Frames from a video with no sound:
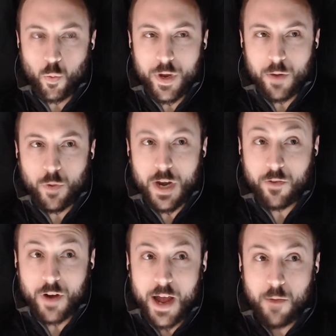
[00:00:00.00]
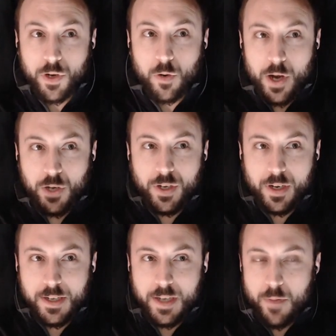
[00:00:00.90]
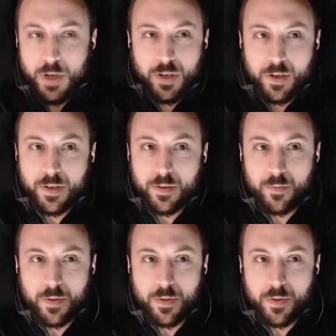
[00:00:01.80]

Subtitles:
whenever I would question, as I mentioned,